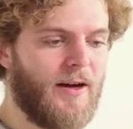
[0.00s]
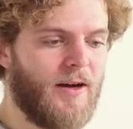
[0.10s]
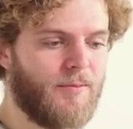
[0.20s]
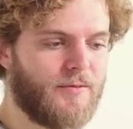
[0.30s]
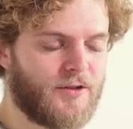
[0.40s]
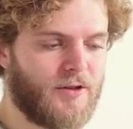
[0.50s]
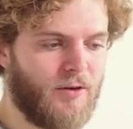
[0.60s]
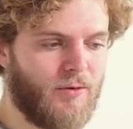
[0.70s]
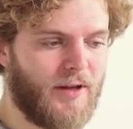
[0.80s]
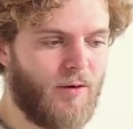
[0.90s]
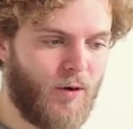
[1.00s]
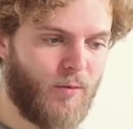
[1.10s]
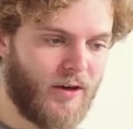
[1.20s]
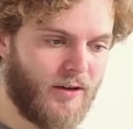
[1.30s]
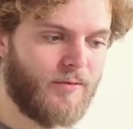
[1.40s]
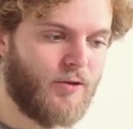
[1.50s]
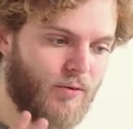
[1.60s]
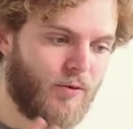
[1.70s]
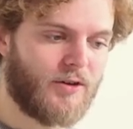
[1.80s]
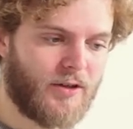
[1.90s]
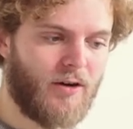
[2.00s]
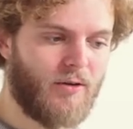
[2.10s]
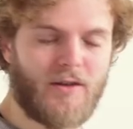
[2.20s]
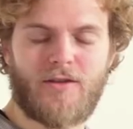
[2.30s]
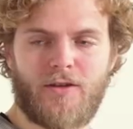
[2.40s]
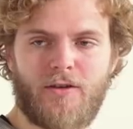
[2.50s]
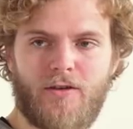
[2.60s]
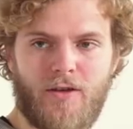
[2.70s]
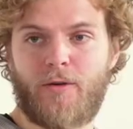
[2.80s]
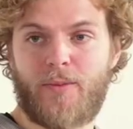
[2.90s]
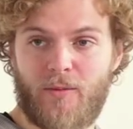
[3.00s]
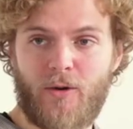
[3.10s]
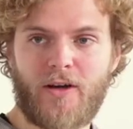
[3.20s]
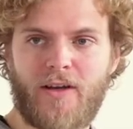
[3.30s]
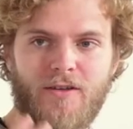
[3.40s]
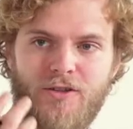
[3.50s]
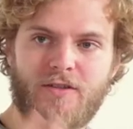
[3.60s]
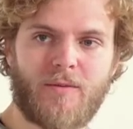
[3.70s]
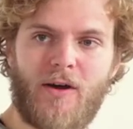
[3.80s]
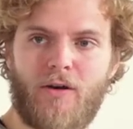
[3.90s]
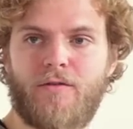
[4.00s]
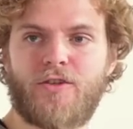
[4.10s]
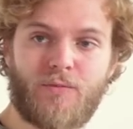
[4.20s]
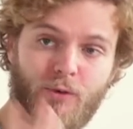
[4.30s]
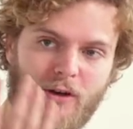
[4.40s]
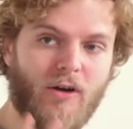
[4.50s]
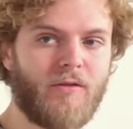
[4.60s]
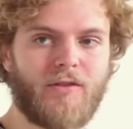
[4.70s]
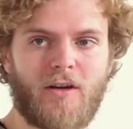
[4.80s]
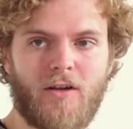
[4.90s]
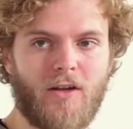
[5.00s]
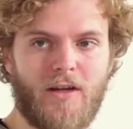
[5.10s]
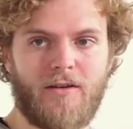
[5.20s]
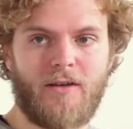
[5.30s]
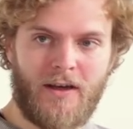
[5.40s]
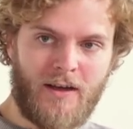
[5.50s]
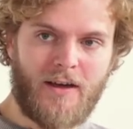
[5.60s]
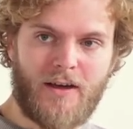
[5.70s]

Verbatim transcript: um, so that when we do want to go into the European market, it's just a matter of just bringing all of that online. Yeah.